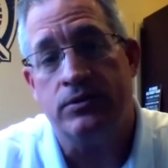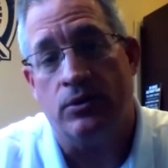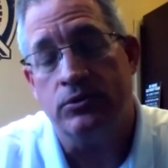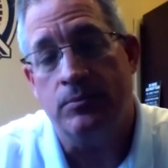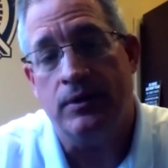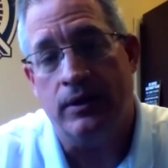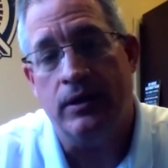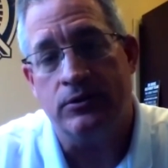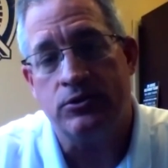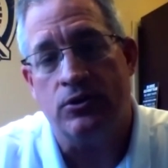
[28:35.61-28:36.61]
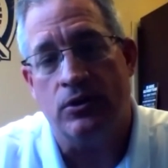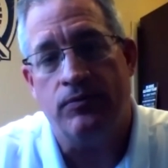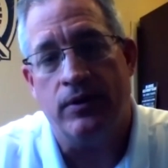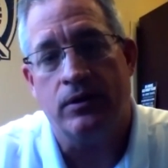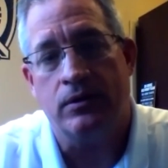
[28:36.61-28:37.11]
Ultimately, they'll serve
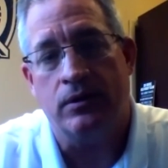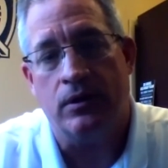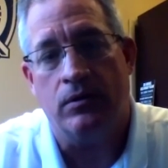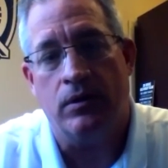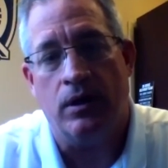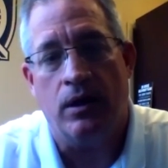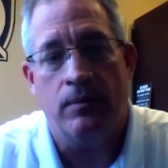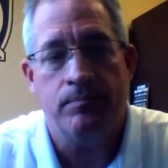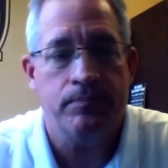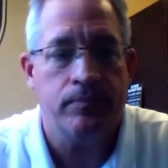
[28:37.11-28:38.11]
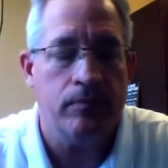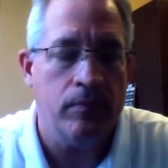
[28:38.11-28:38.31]
their, their um,